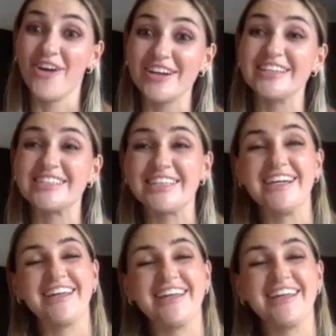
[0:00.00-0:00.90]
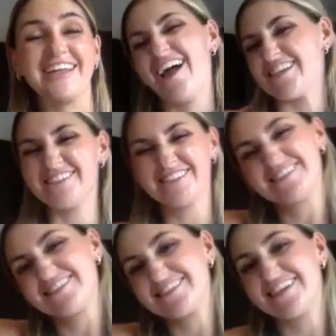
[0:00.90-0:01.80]
initially, and then I
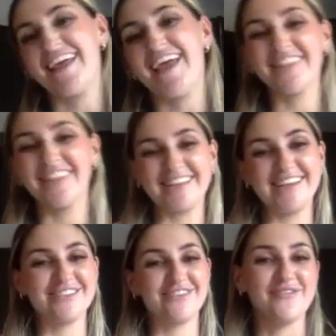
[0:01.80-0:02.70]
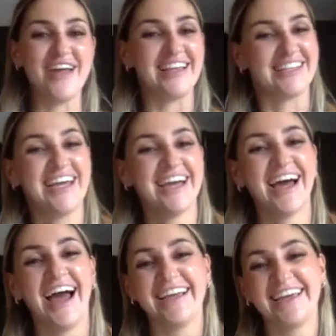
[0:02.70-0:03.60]
said, get out, like these are for me.
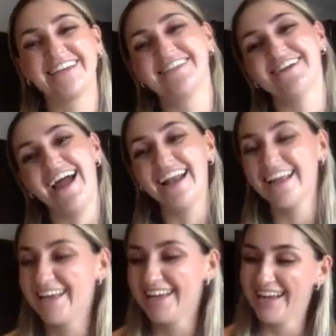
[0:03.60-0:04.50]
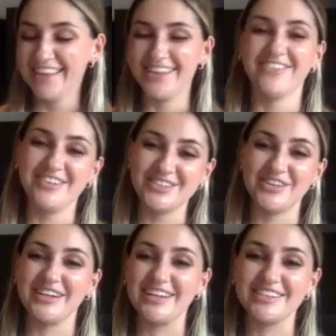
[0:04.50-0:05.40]
I kicked her out, and then we were
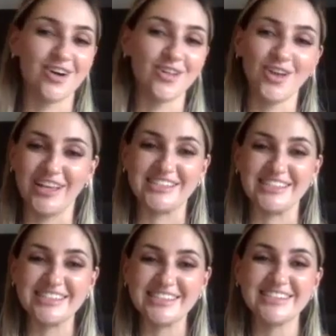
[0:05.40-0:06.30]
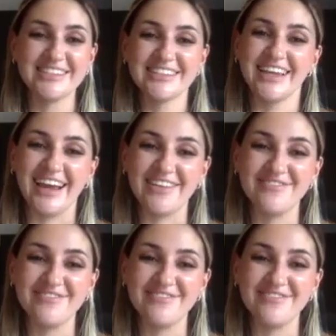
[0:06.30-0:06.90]
doing solo lessons. Yeah,